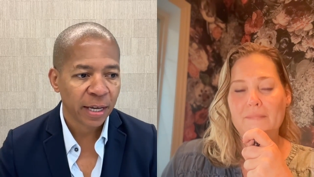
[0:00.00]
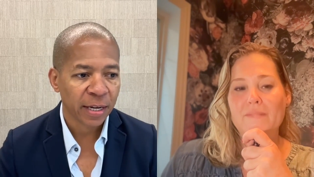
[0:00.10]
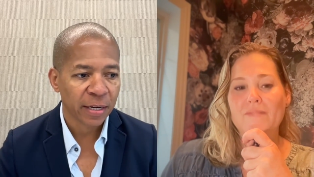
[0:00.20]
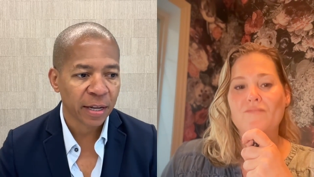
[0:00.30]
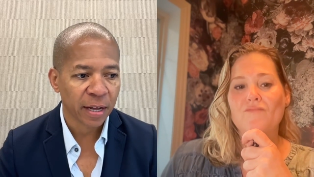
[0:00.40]

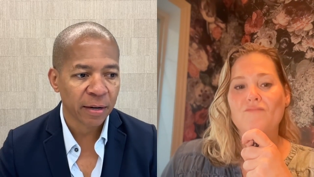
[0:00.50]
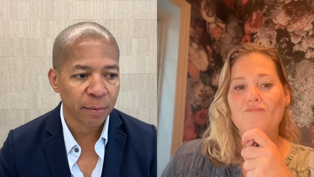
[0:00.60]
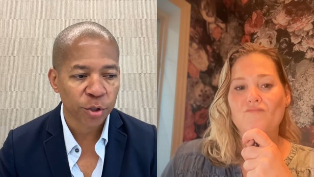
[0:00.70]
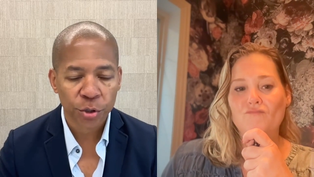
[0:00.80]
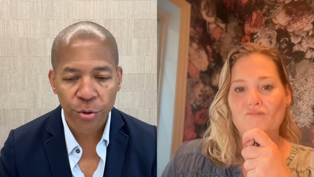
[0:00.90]
Speaker 1: and and
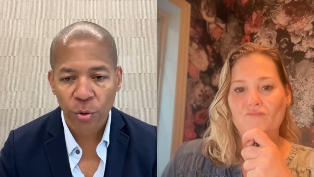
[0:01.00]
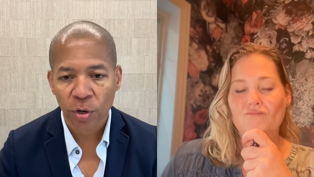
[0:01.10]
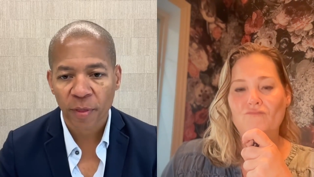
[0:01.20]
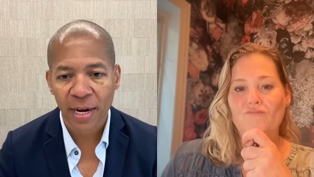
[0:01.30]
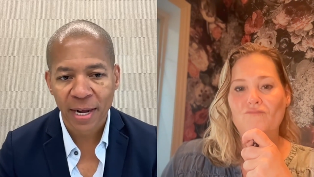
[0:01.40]
i'm
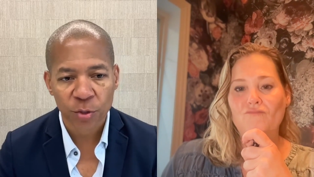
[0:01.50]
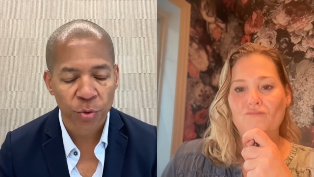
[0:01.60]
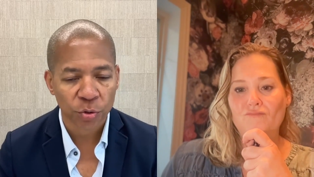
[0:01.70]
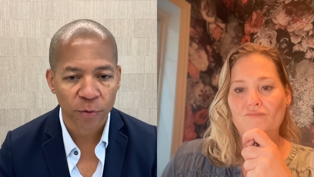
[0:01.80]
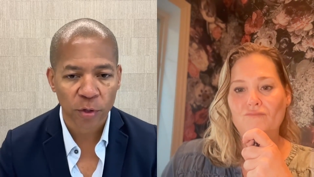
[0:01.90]
sure that as
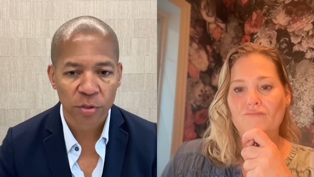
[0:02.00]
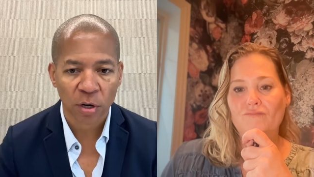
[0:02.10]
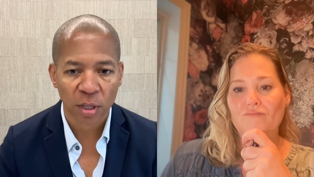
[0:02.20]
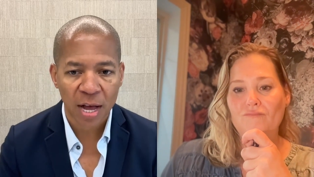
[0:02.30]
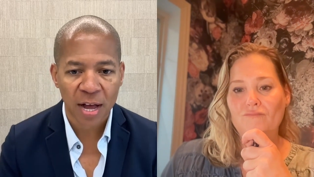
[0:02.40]
we traverse
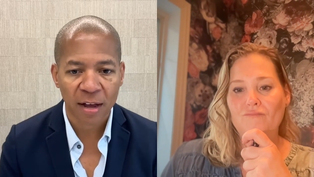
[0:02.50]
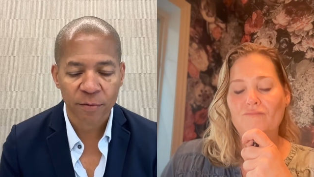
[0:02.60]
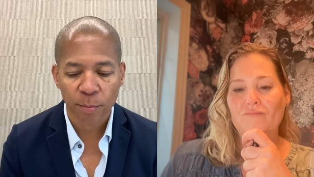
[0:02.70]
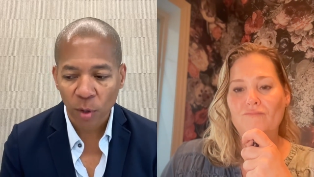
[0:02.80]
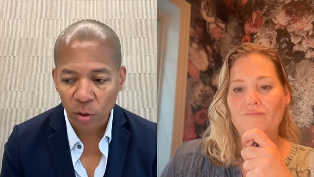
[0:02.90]
our
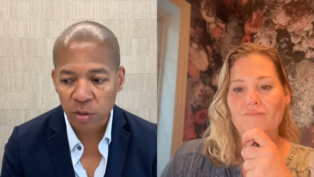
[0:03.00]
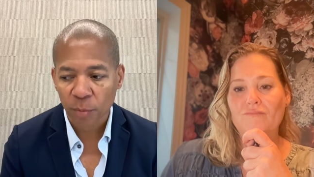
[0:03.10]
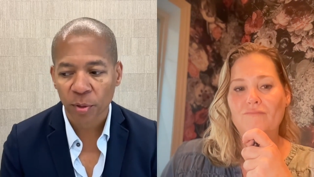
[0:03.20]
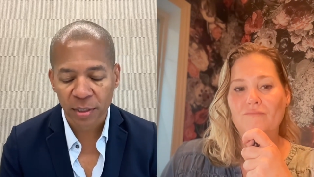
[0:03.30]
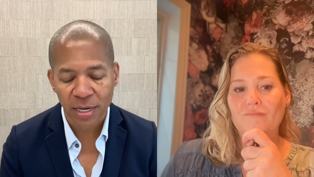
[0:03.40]
lives
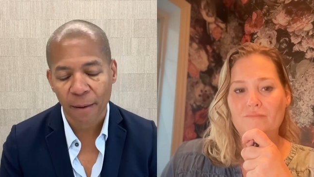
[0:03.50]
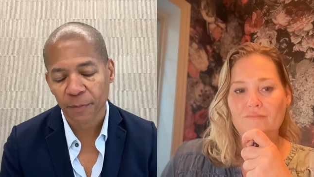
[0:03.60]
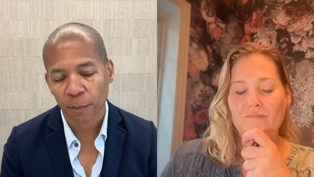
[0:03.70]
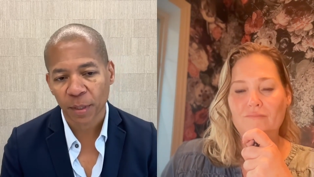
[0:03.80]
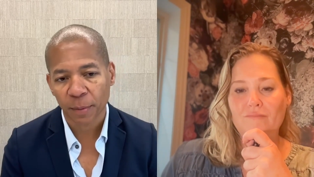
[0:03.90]
multiple
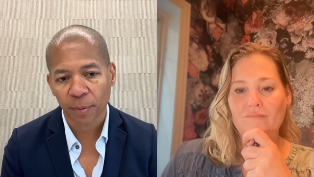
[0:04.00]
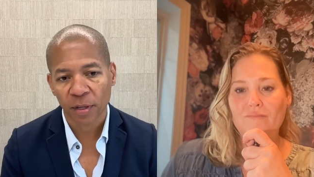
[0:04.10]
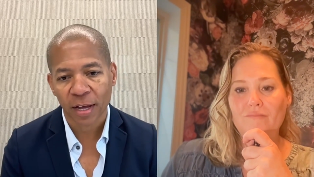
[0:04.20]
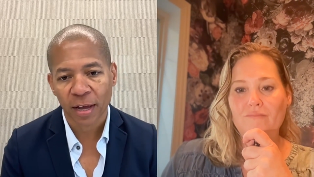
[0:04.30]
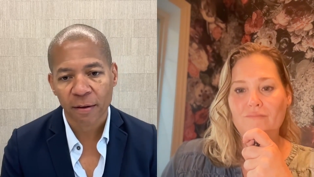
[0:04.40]
adopted
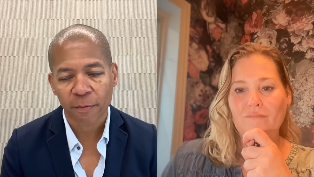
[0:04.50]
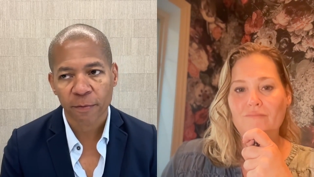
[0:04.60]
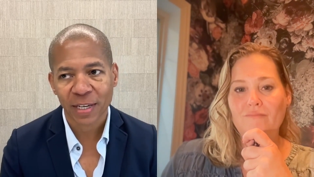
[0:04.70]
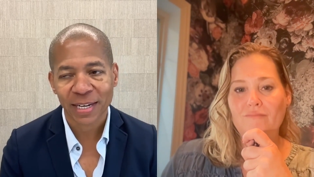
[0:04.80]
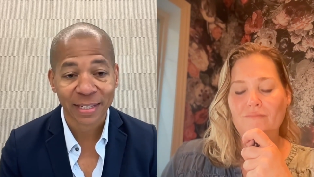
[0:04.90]
people have
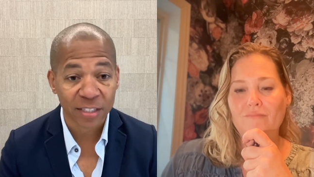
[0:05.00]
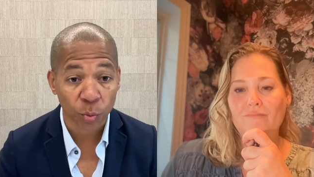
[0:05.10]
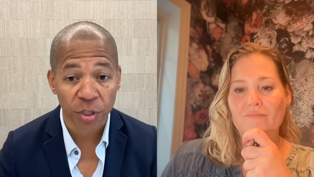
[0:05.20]
connected